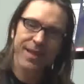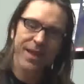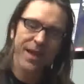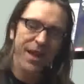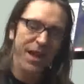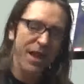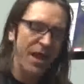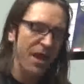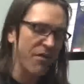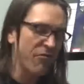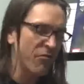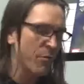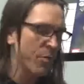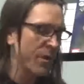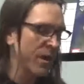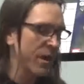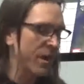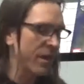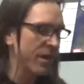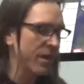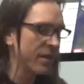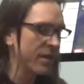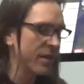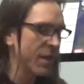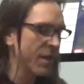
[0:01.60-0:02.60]
Hey
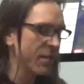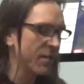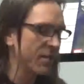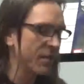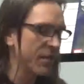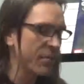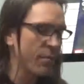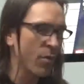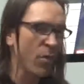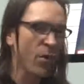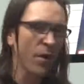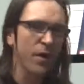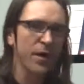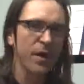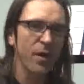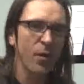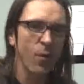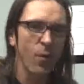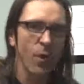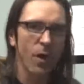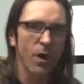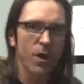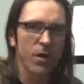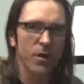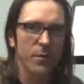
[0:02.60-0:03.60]
everybody, I'm Tim Boykin
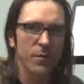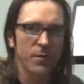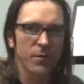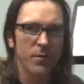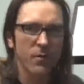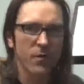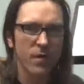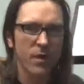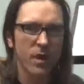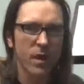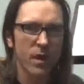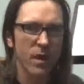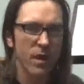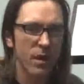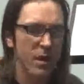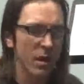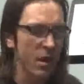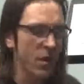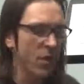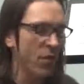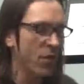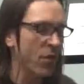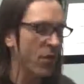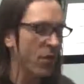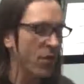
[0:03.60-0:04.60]
and welcome to yet
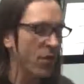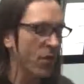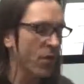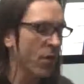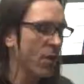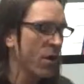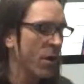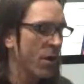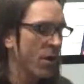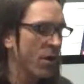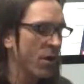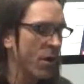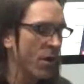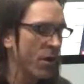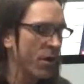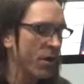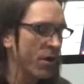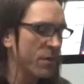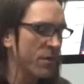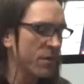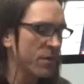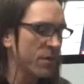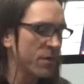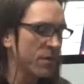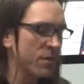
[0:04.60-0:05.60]
another
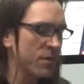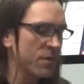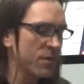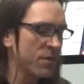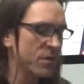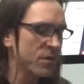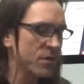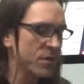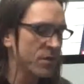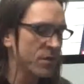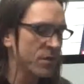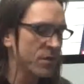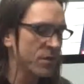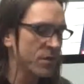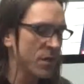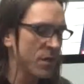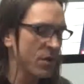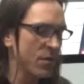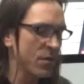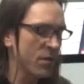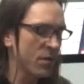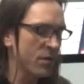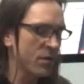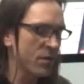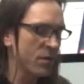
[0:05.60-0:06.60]
Gardendale Music's
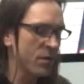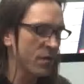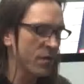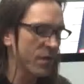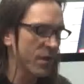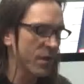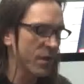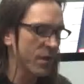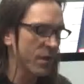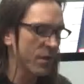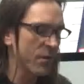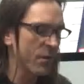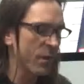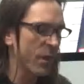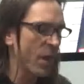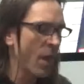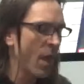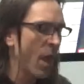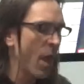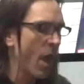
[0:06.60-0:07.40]
Tuesday Riffs with Tim.